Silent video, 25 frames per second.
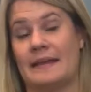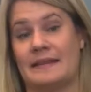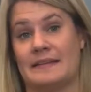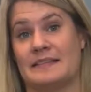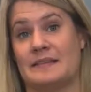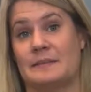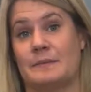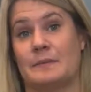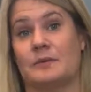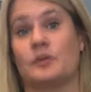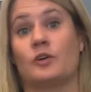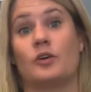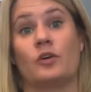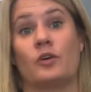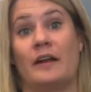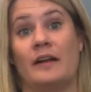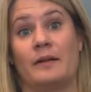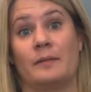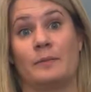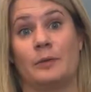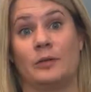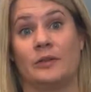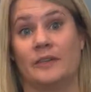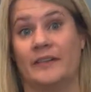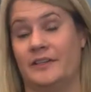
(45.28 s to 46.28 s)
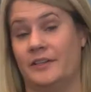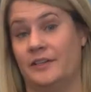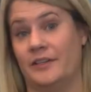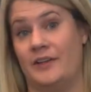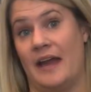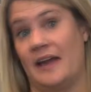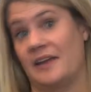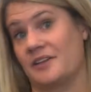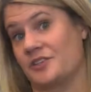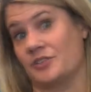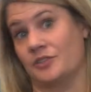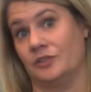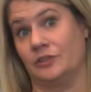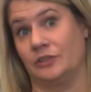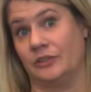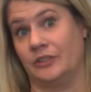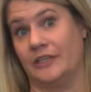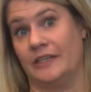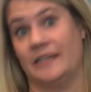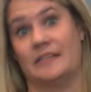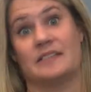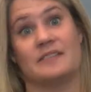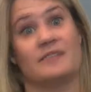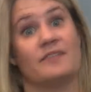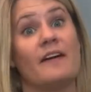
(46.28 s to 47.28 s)
in some incredible international
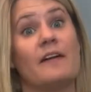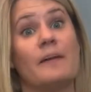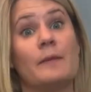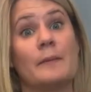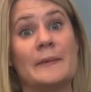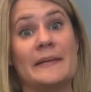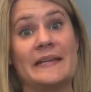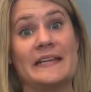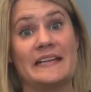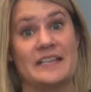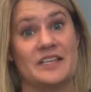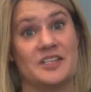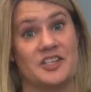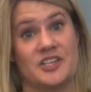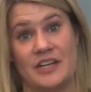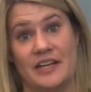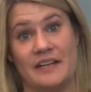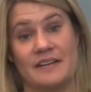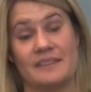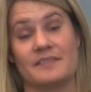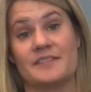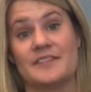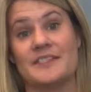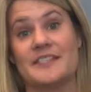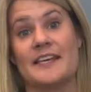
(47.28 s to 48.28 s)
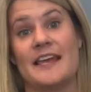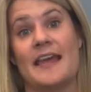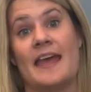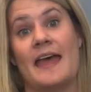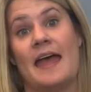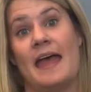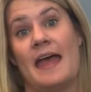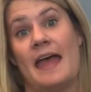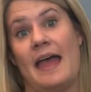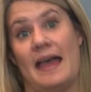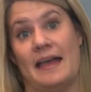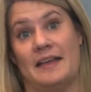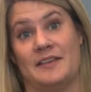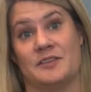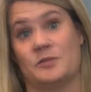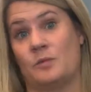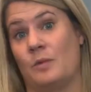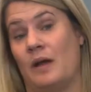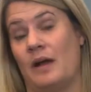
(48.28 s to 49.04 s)
learning and development initiatives, as